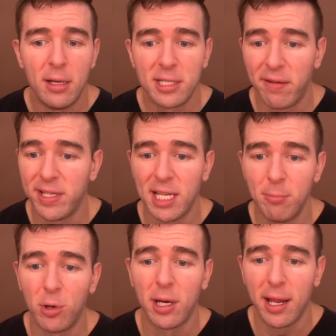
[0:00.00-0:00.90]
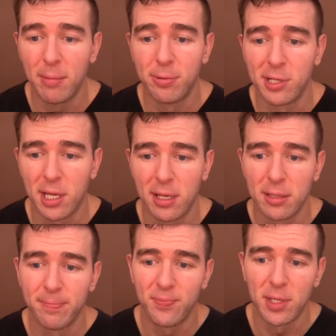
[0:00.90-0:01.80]

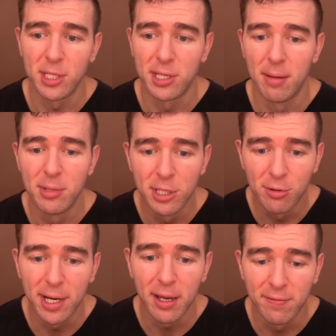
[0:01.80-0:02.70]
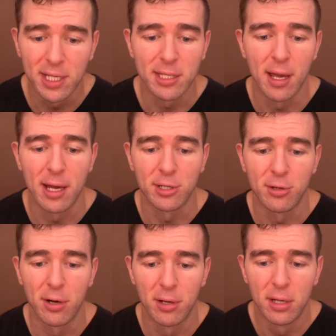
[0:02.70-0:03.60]
17.8%. Some degree of
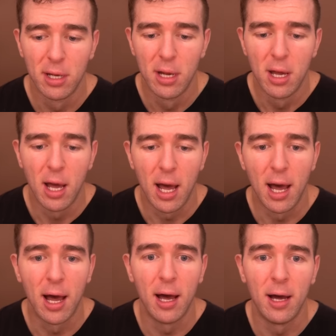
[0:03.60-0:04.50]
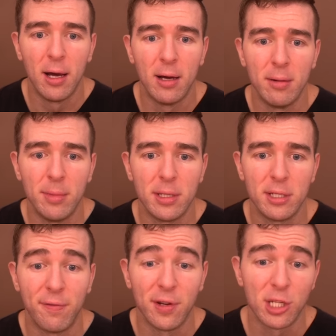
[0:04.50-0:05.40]
testosterone
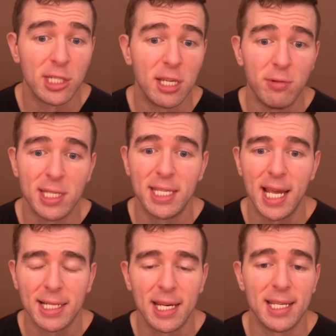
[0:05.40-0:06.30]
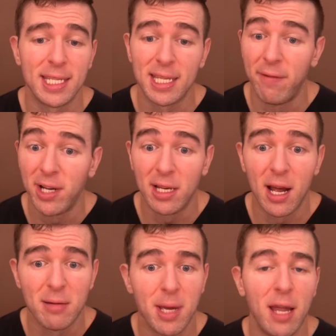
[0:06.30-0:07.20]
deficiency was detected in
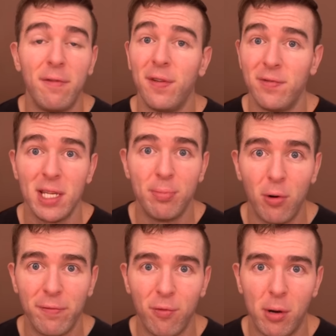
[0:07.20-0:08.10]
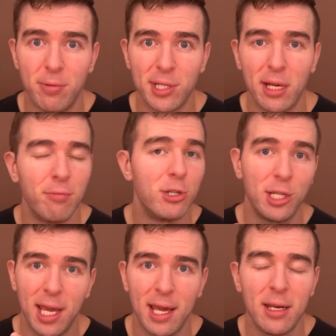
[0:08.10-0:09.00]
79 men, 15.4%, which
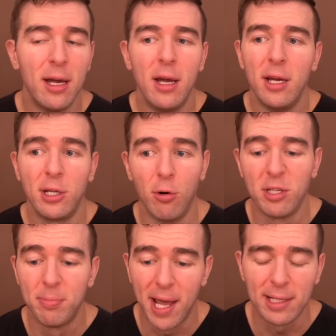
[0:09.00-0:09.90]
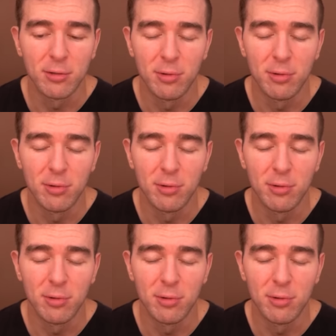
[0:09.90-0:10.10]
again goes back